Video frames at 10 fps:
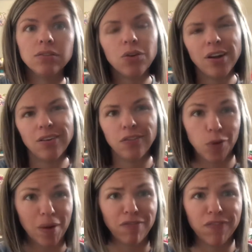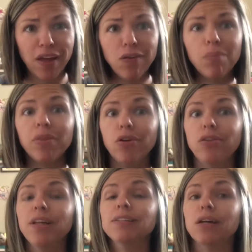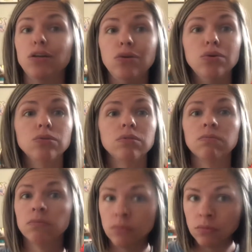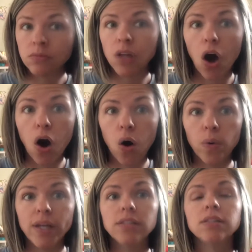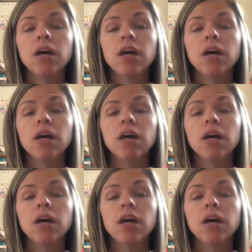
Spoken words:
I don't know if they're my favorite, but they're the things I use always.